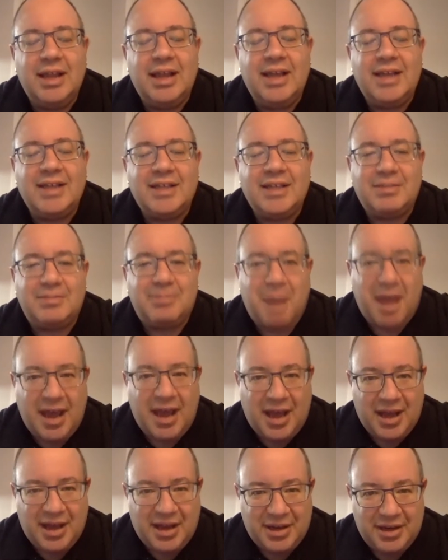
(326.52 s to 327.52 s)
less
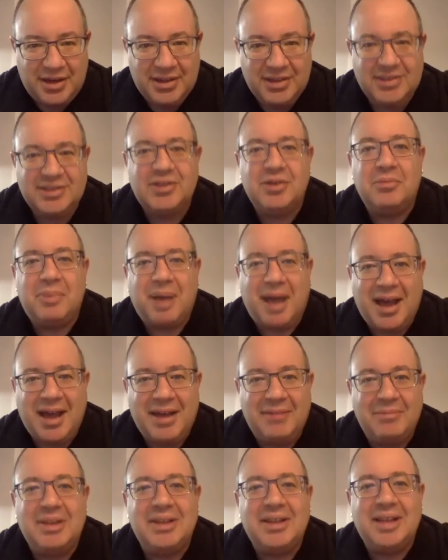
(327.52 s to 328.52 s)
bad, still
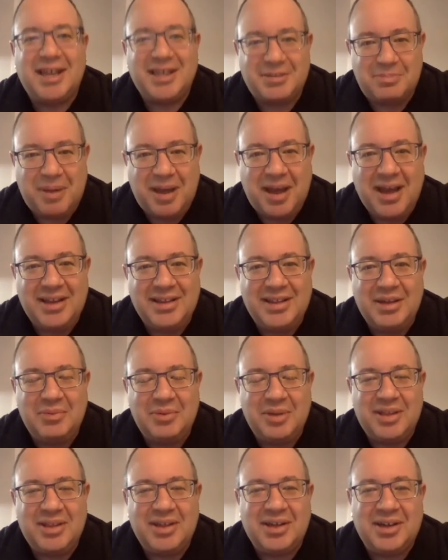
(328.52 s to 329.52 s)
bad, but less bad
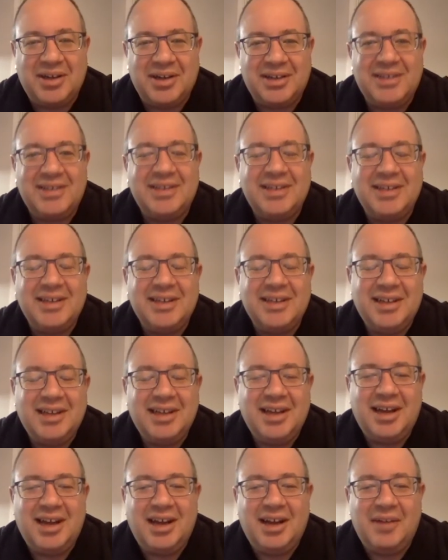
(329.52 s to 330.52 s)
than thought.
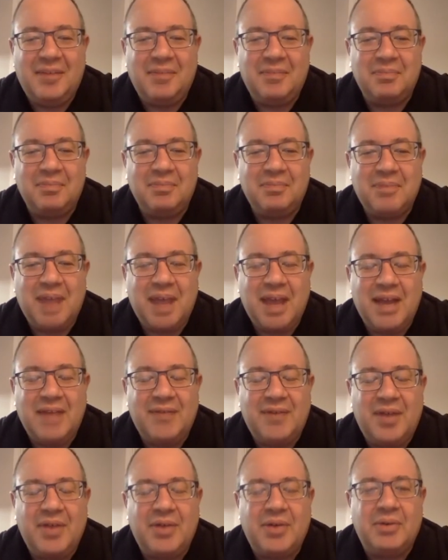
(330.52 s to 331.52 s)
And
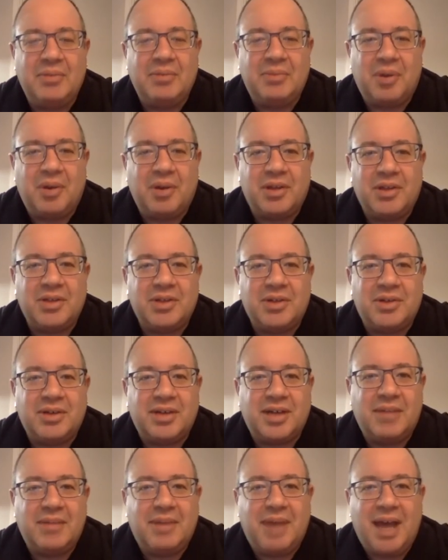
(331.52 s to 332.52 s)
if other markets start
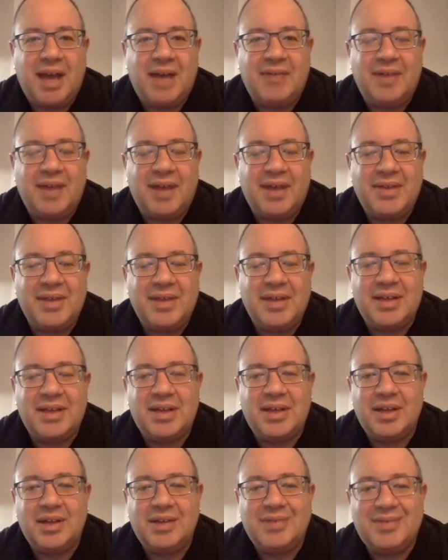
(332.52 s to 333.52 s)
to come out of it, I think
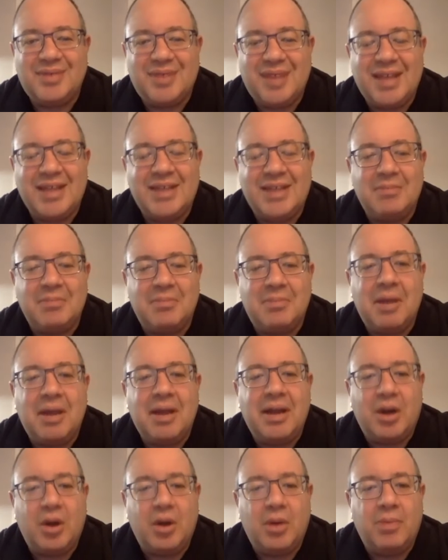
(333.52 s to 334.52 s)
things
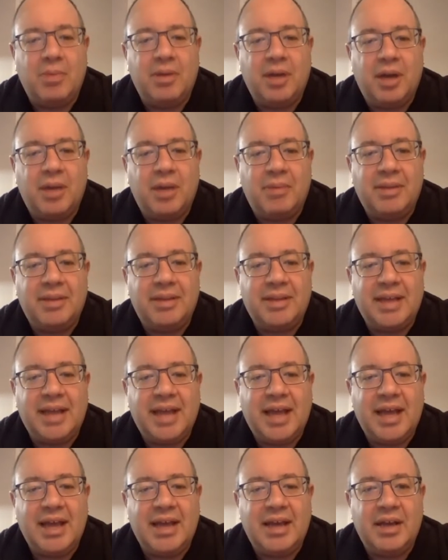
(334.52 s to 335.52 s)
might open up at
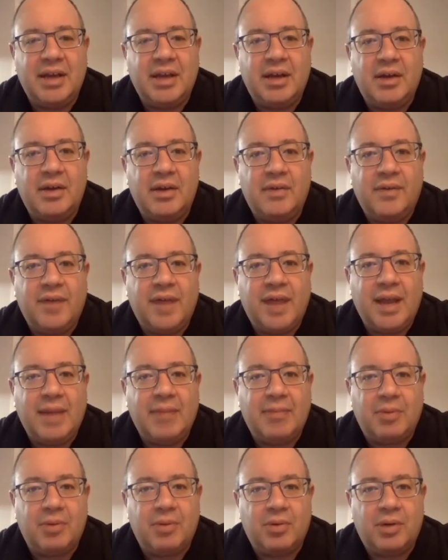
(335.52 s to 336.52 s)
the end of
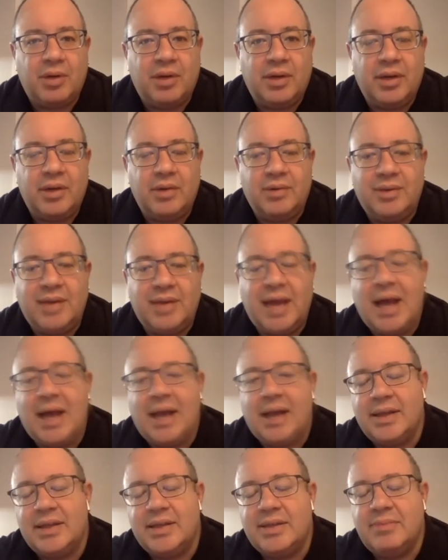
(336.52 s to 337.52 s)
April. I know
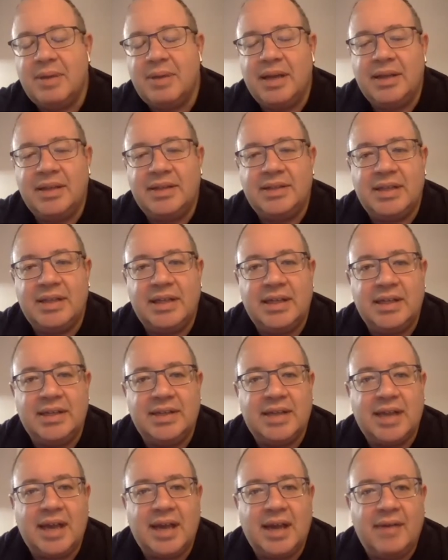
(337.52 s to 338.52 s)
Dallas, many
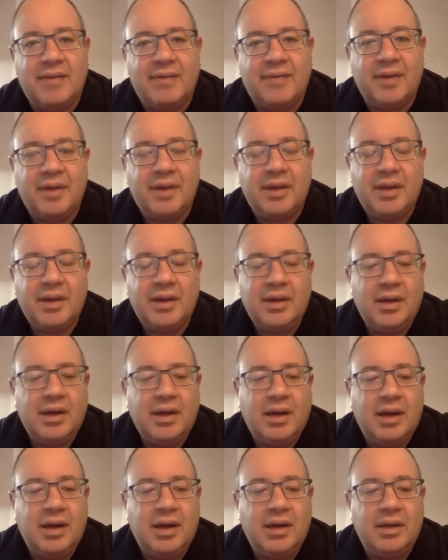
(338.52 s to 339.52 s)
cities have,
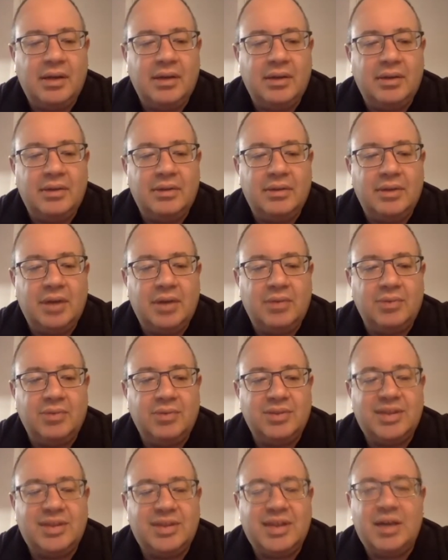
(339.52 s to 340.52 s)

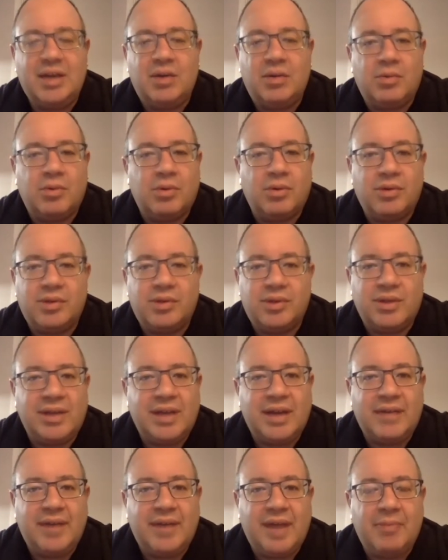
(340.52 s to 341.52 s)
stay-at-home orders till the
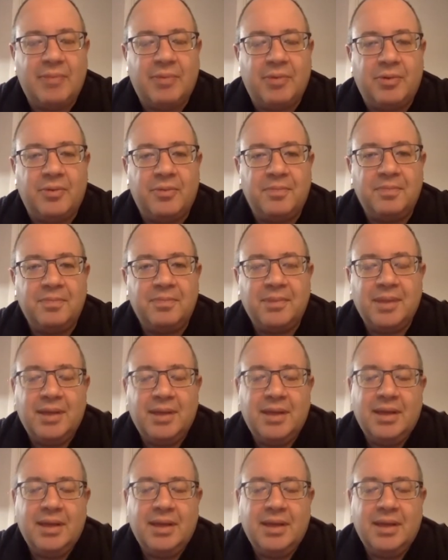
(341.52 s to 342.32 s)
end of April,